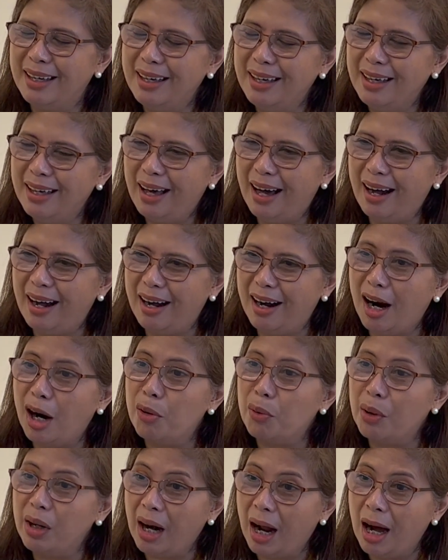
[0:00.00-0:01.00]

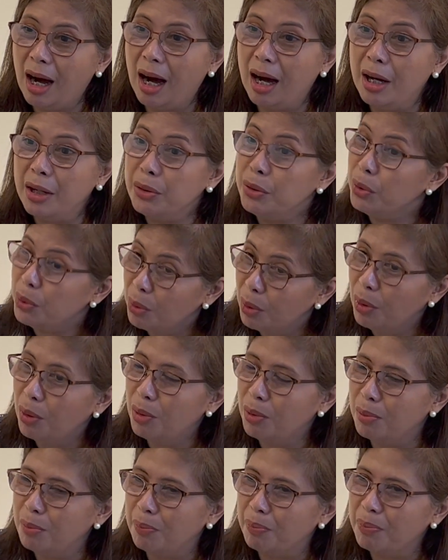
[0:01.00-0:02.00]
our new
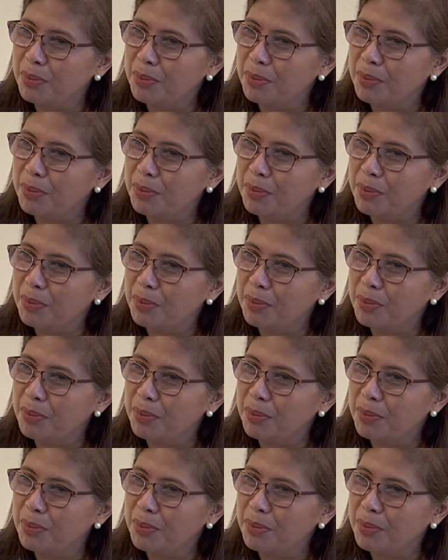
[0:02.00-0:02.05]
home.